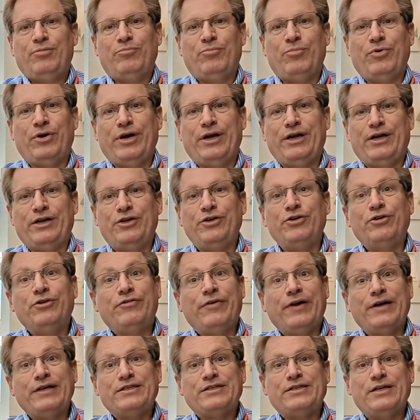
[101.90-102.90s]
bring a
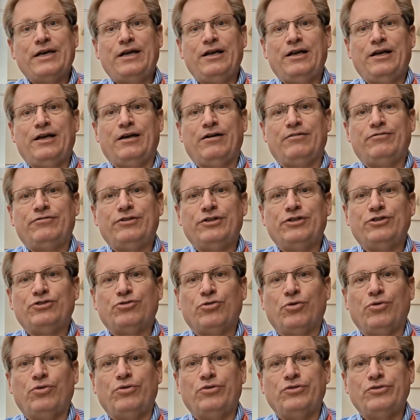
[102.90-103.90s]
unified set of
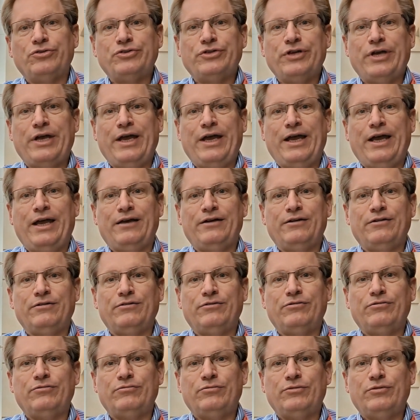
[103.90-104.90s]
controls and
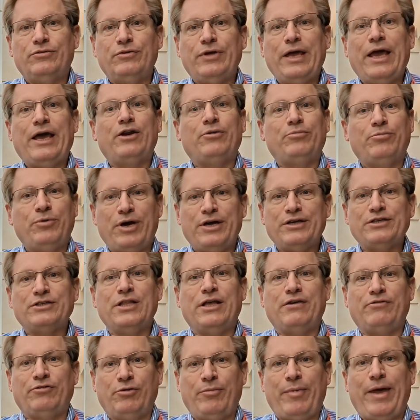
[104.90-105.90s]
enterprise
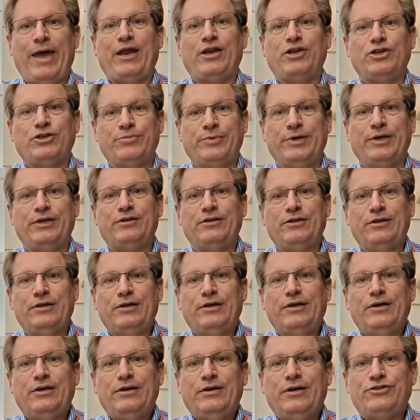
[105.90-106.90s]
level management
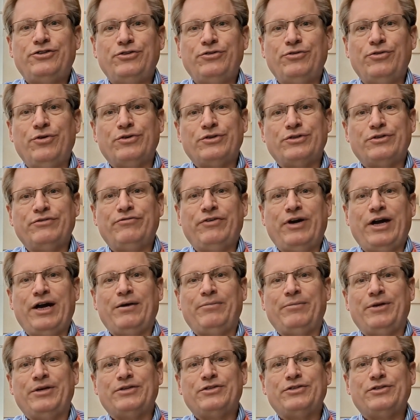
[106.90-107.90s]
to those
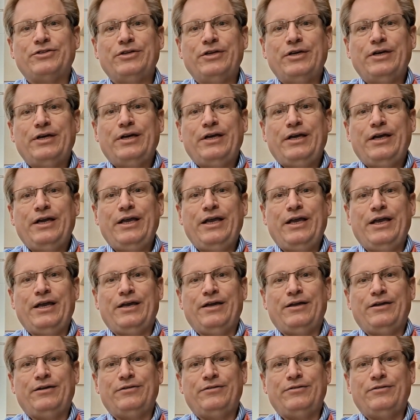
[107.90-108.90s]
environments
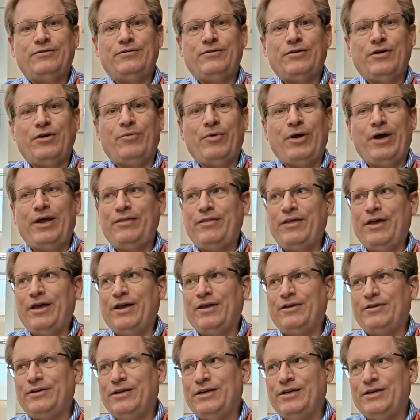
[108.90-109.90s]
in a way
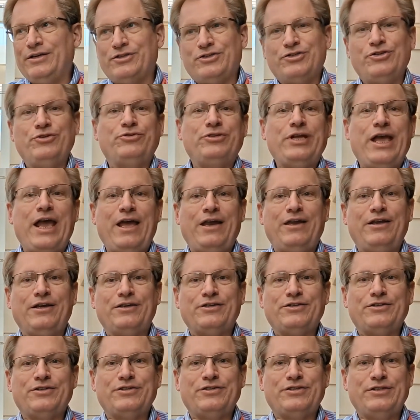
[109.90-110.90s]
that is
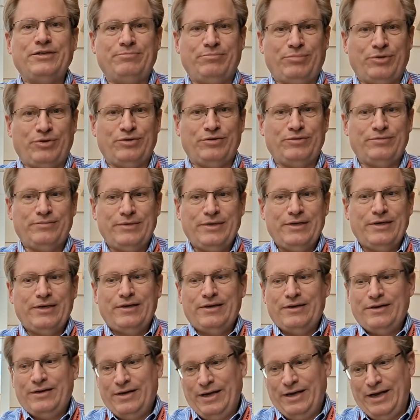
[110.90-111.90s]
Nutanix simple.
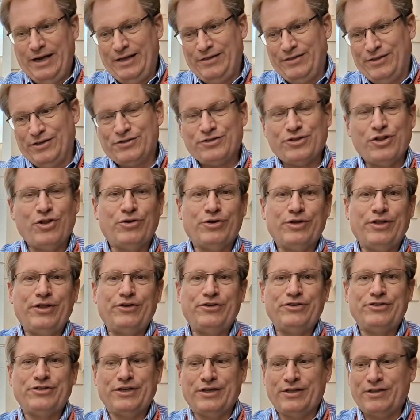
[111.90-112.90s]
And the slogan they're
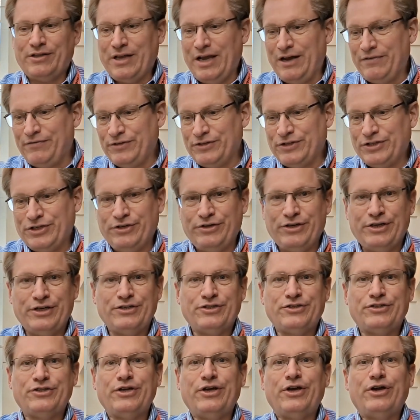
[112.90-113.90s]
using at the conference here
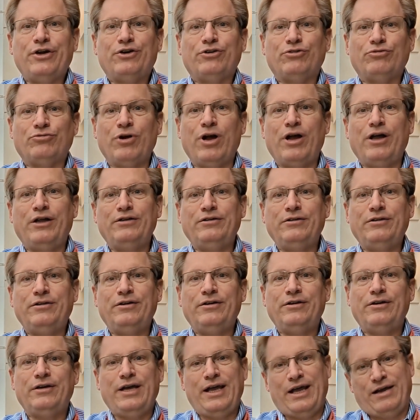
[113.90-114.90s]
is run
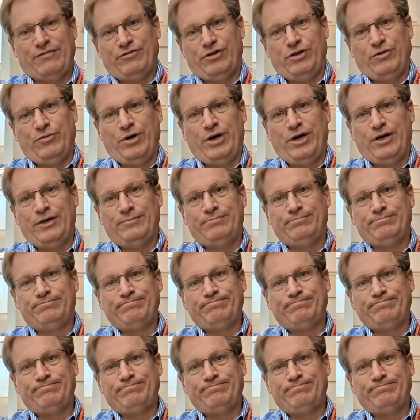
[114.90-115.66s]
everywhere.